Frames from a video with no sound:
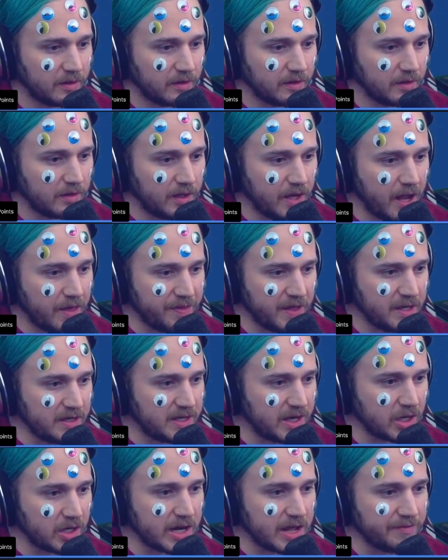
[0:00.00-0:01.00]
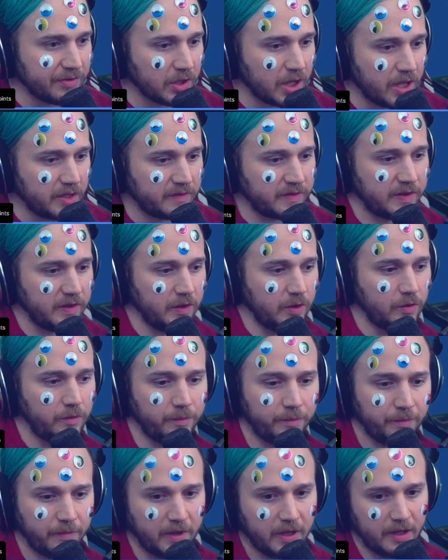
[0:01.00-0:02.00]
And then Daredevil on 2.
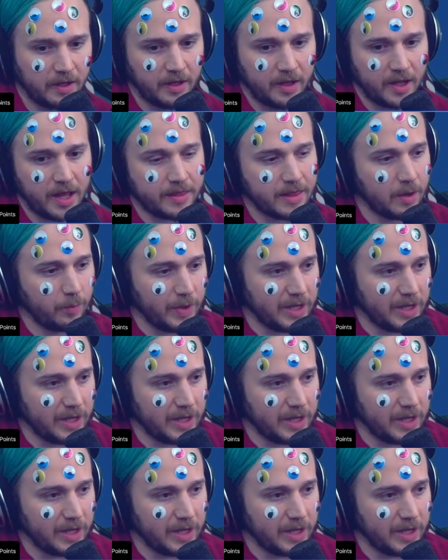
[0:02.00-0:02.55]
And then